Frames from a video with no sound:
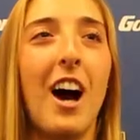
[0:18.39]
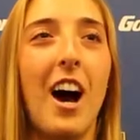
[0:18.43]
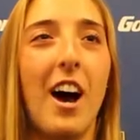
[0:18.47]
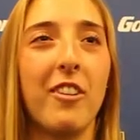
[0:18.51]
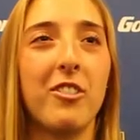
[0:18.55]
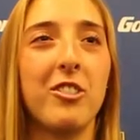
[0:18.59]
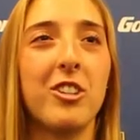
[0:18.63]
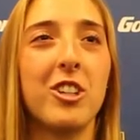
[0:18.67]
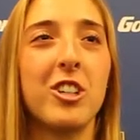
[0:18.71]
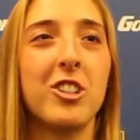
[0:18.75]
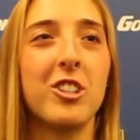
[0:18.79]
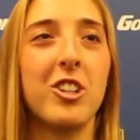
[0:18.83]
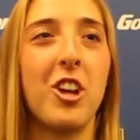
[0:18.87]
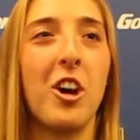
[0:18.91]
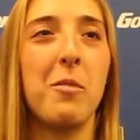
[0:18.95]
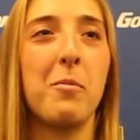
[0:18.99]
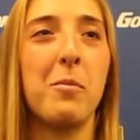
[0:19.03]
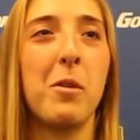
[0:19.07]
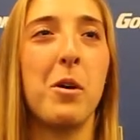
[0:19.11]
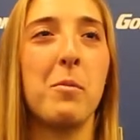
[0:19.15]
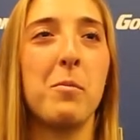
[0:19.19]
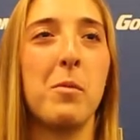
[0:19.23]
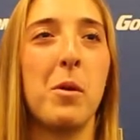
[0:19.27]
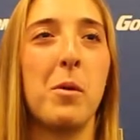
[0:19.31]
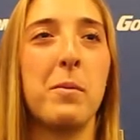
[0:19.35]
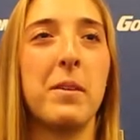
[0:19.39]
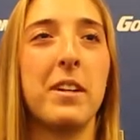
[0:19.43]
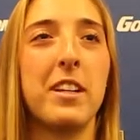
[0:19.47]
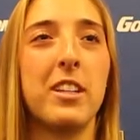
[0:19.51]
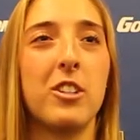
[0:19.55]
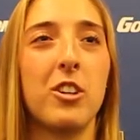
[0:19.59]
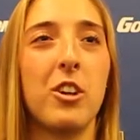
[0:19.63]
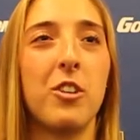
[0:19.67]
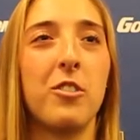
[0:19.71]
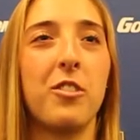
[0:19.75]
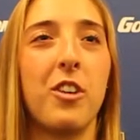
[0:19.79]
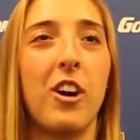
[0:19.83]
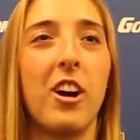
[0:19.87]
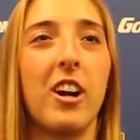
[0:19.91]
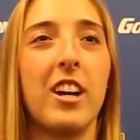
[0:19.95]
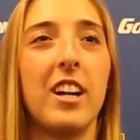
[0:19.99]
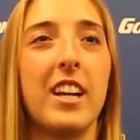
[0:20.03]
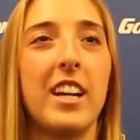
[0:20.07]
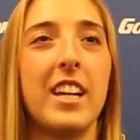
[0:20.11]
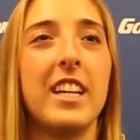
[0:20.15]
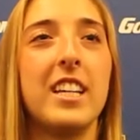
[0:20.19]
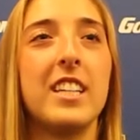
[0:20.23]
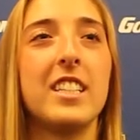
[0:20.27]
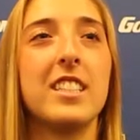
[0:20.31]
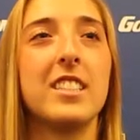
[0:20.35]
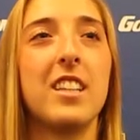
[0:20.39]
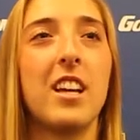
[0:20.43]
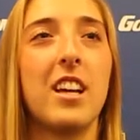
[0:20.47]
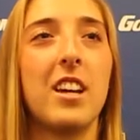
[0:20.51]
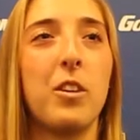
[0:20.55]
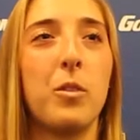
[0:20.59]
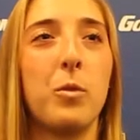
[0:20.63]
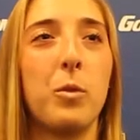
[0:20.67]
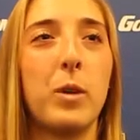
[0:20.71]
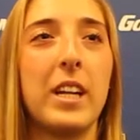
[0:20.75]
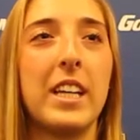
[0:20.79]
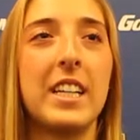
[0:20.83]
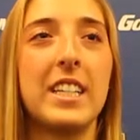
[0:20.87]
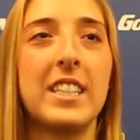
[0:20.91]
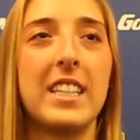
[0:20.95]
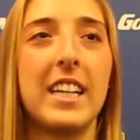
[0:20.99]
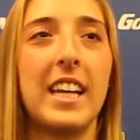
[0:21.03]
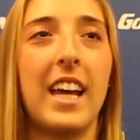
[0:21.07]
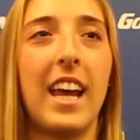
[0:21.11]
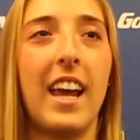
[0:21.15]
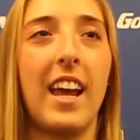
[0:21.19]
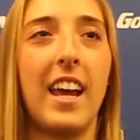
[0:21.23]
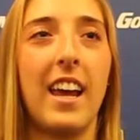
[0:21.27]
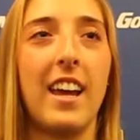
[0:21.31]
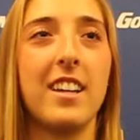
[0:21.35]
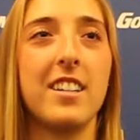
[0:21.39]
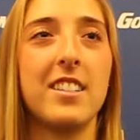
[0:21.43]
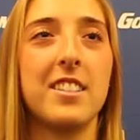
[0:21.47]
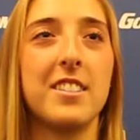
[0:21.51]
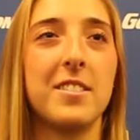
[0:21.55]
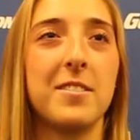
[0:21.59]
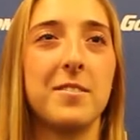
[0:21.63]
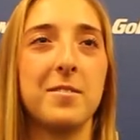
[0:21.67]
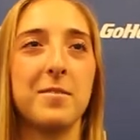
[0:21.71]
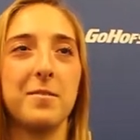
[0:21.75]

Hofstra softball moment so far is winning CAAs.